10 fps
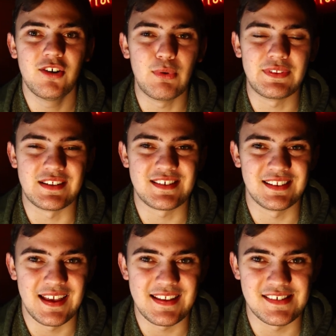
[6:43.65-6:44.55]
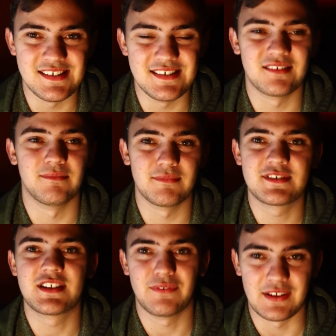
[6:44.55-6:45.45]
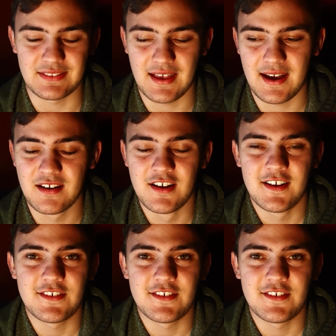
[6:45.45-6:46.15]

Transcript: with its lenses and stuff like that.